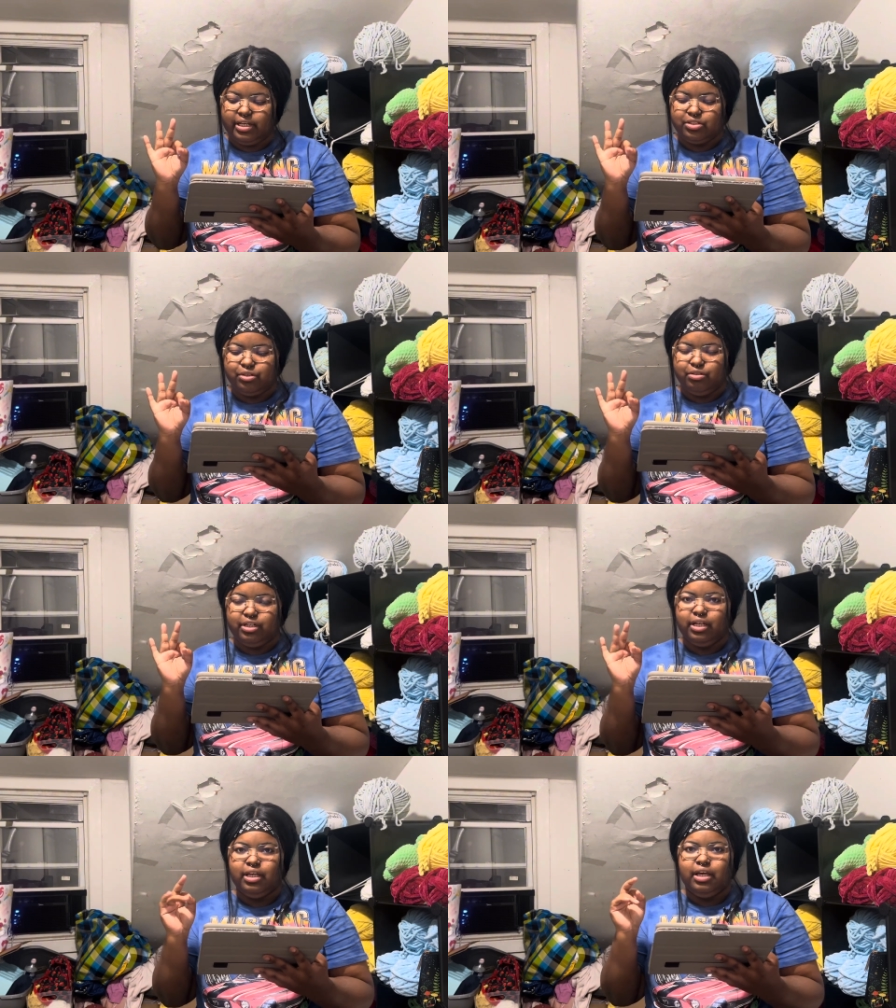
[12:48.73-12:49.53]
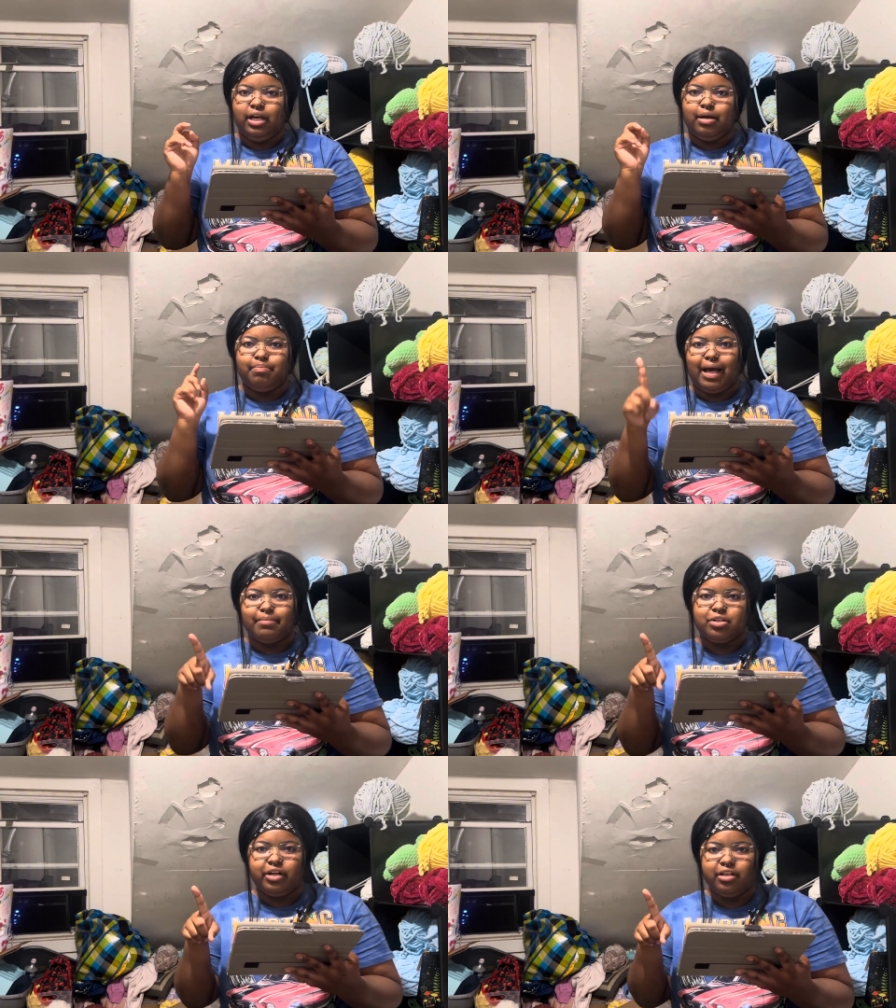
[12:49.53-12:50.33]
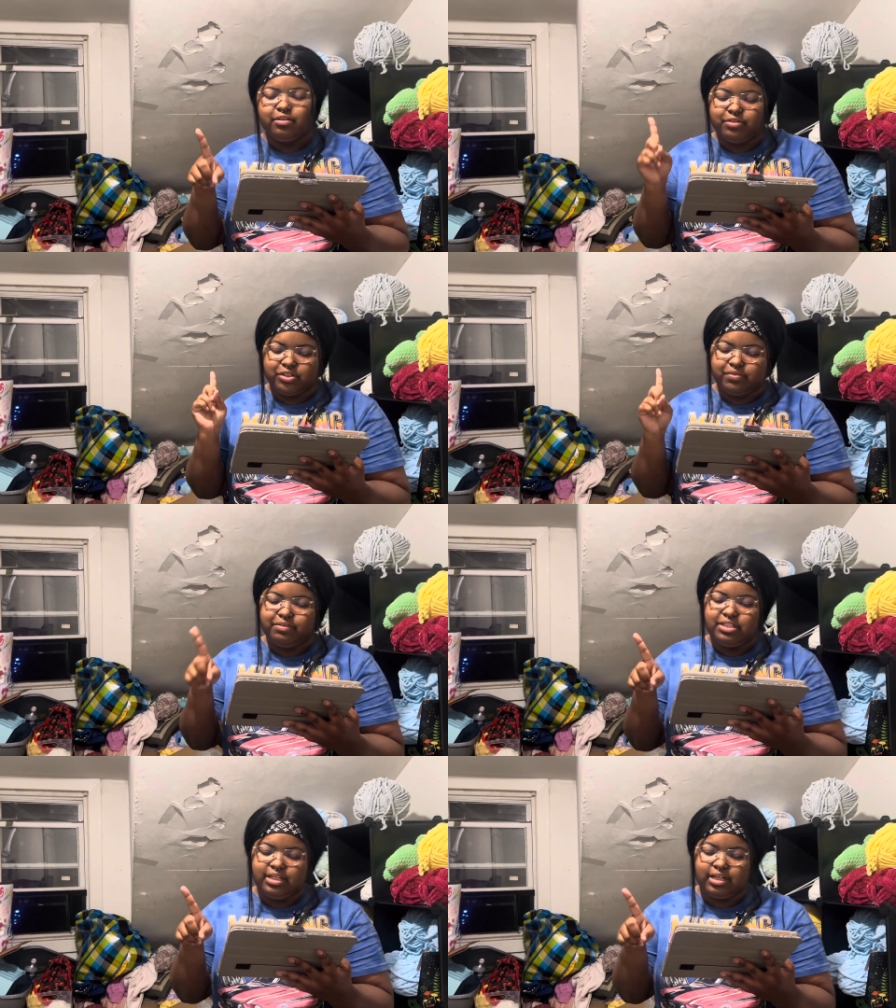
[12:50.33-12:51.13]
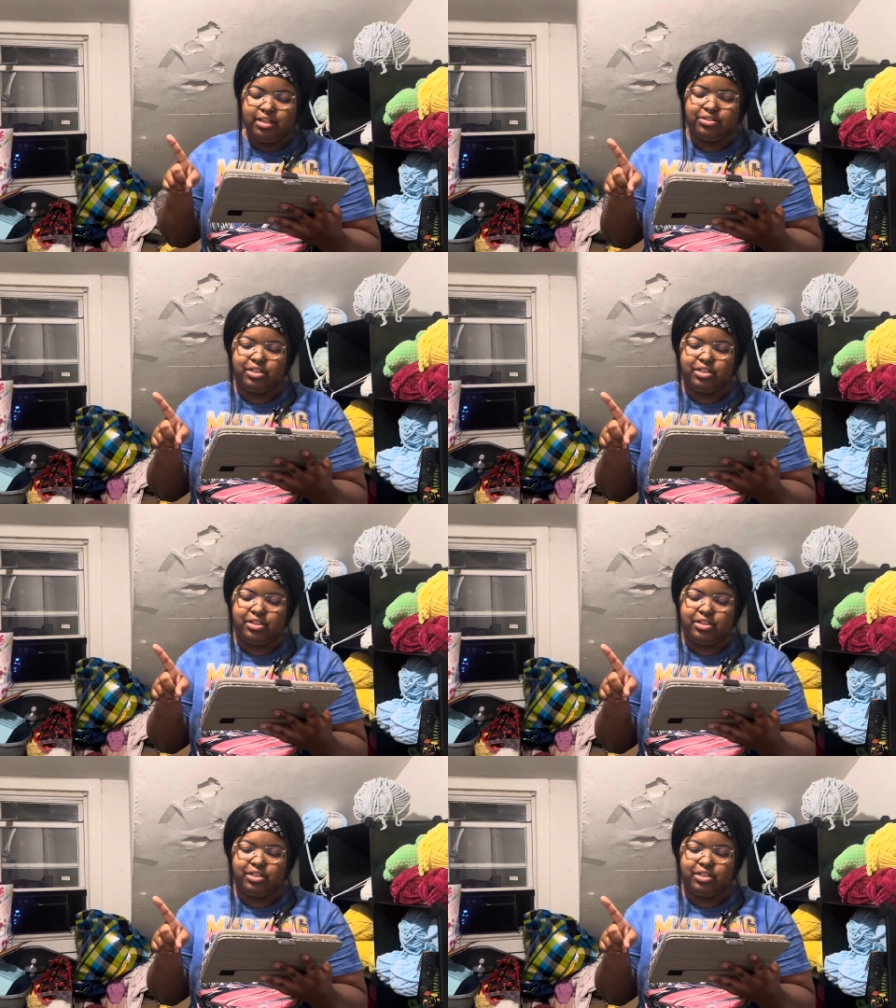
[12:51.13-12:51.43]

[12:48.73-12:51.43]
I sold a Pop-Tart, which is $15.